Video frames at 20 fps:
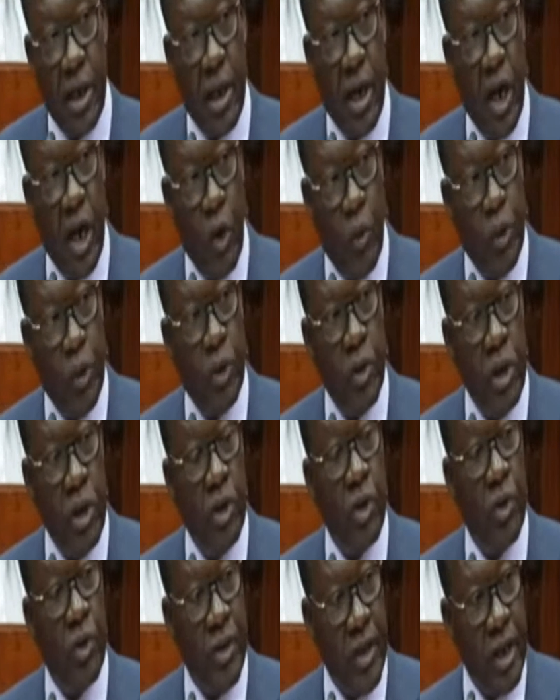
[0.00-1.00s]
uh, an
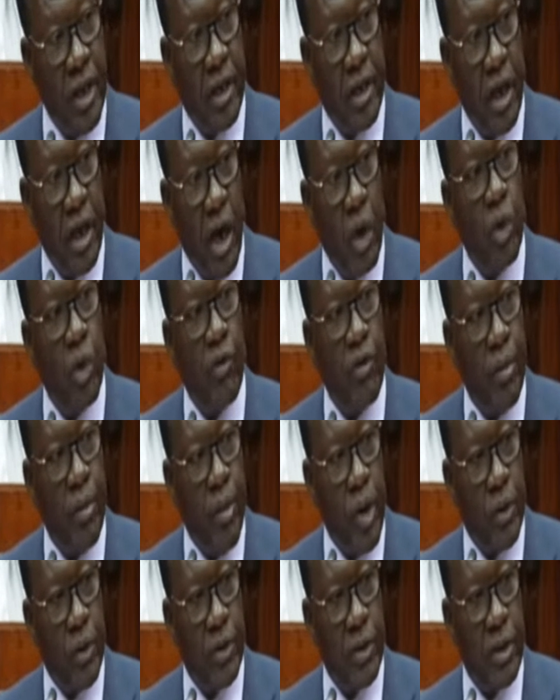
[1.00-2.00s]
opportunity to think out of the
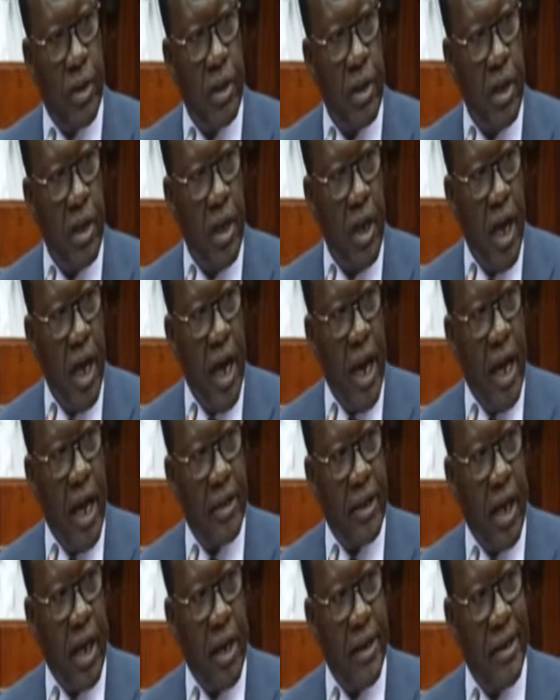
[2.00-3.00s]
box and
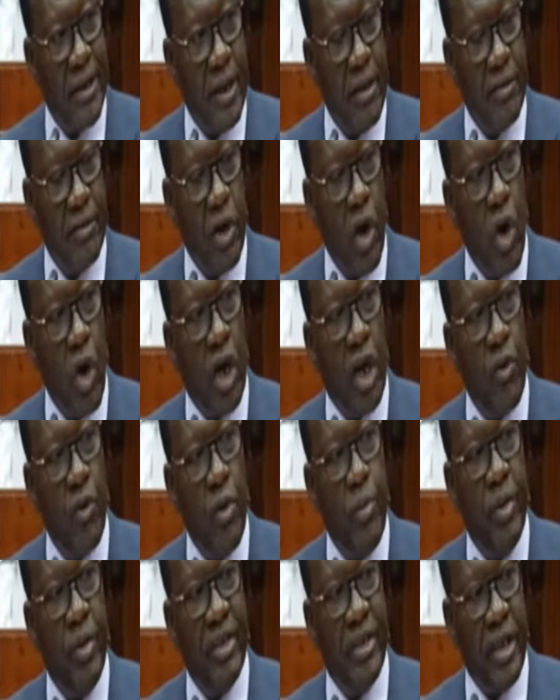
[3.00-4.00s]
ask ourselves how can
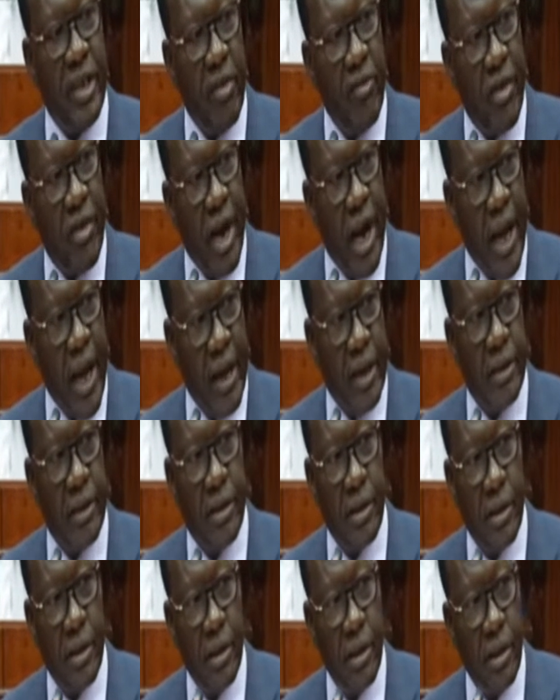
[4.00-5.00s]
we be
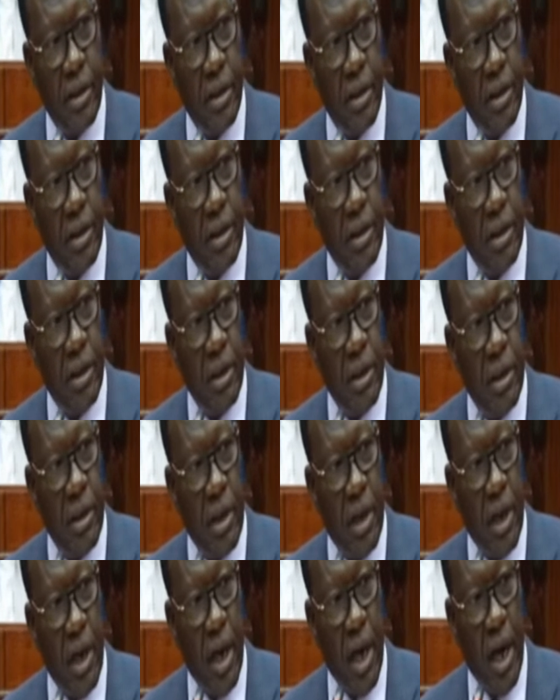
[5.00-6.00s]
self-reliant?
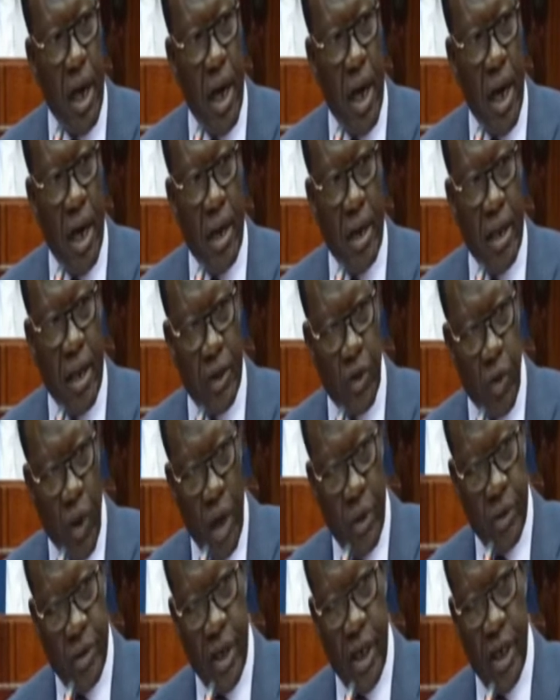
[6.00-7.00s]
And that's
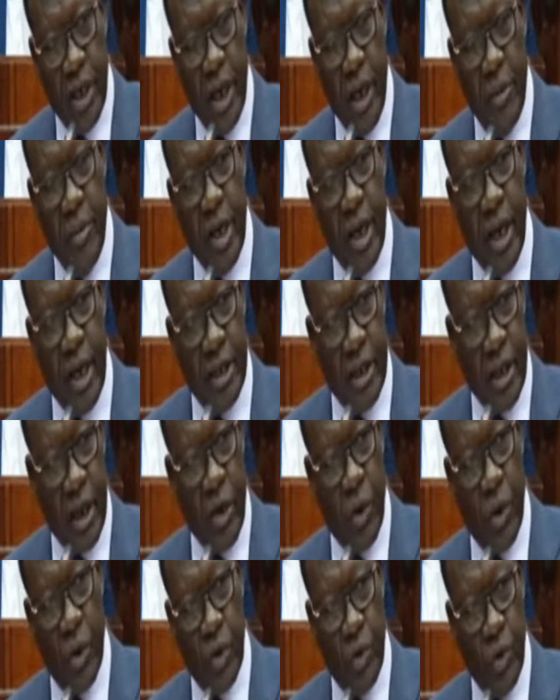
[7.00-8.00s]
why I was saying let me cut
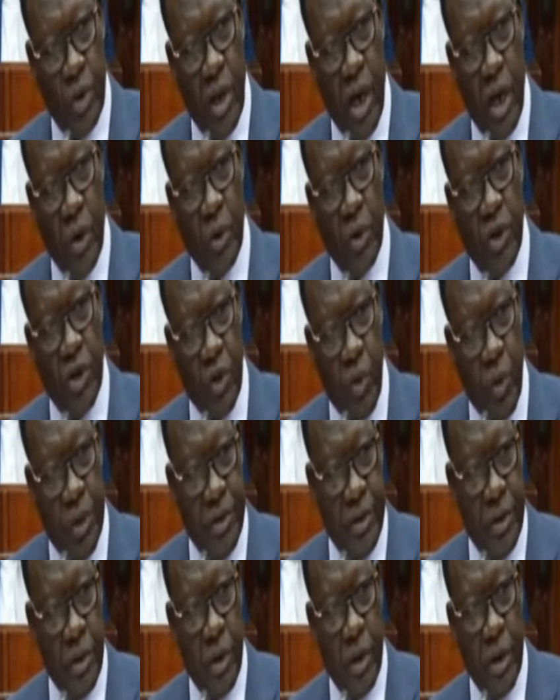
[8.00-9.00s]
across with Daoud's
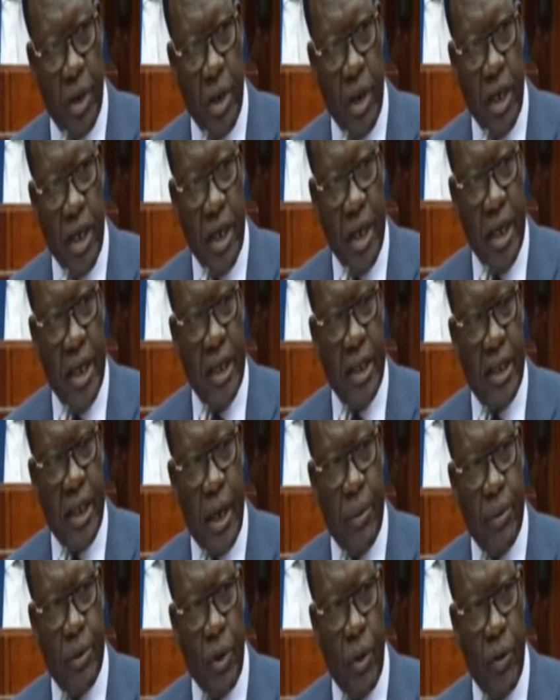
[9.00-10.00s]
question in
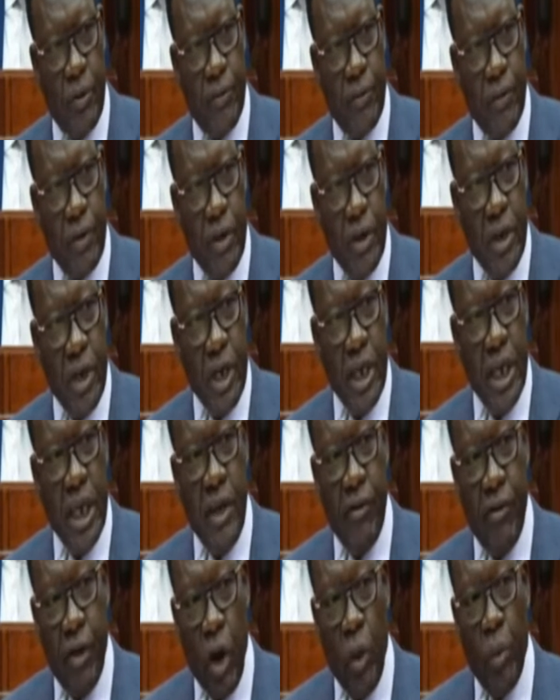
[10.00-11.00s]
terms of
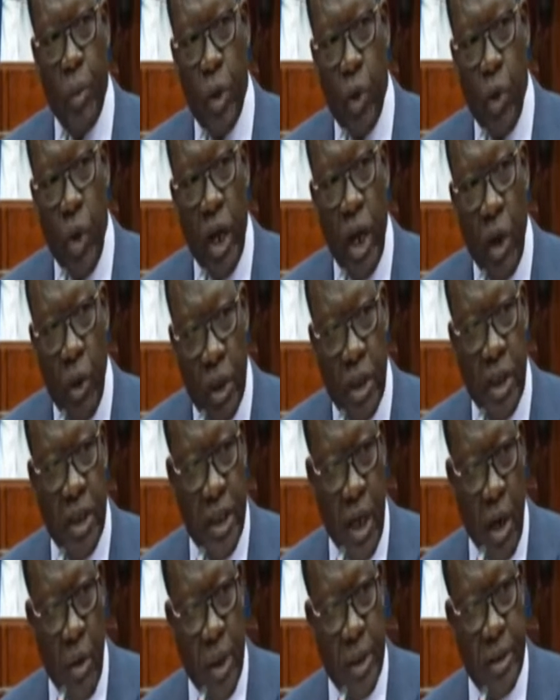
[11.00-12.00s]
developing quickly
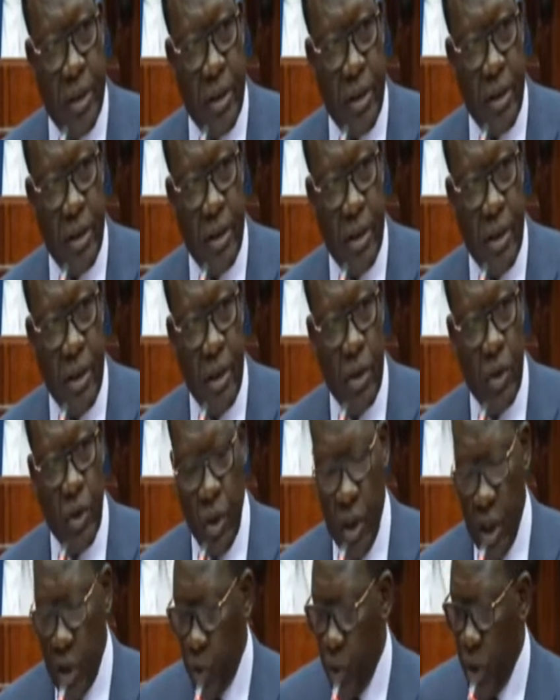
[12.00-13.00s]
what is ours
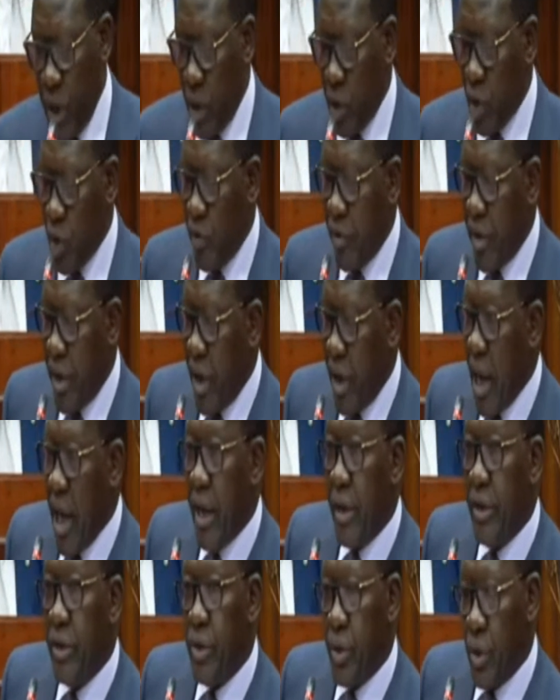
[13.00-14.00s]
so that we are not
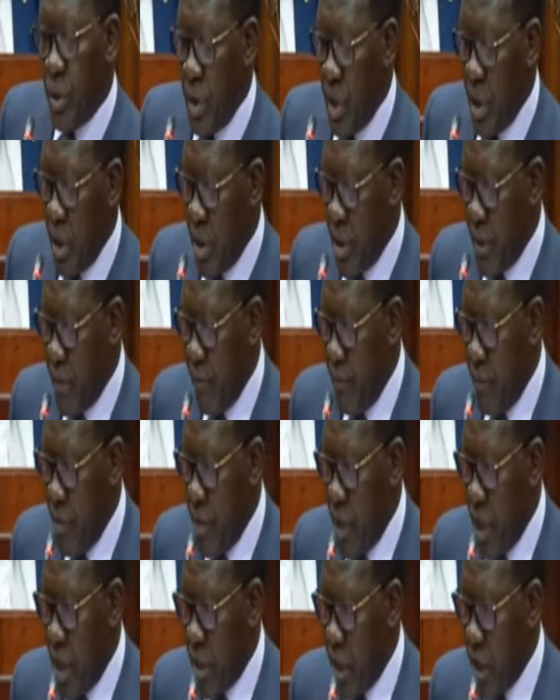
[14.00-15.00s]
over-reliant on uh,
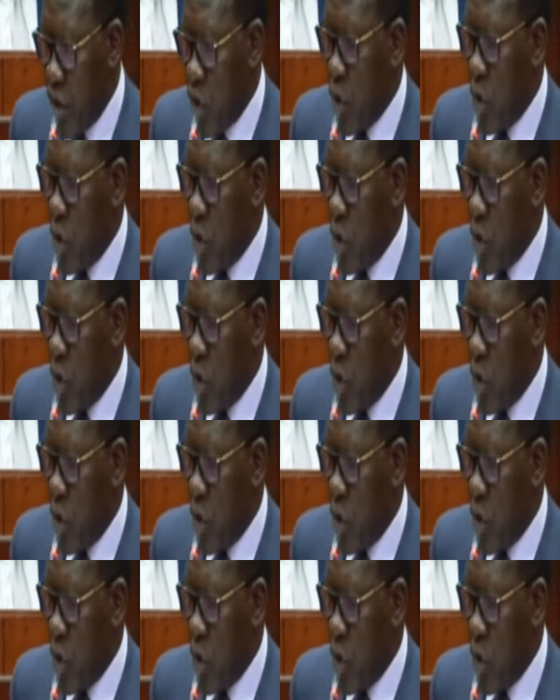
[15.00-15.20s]
the other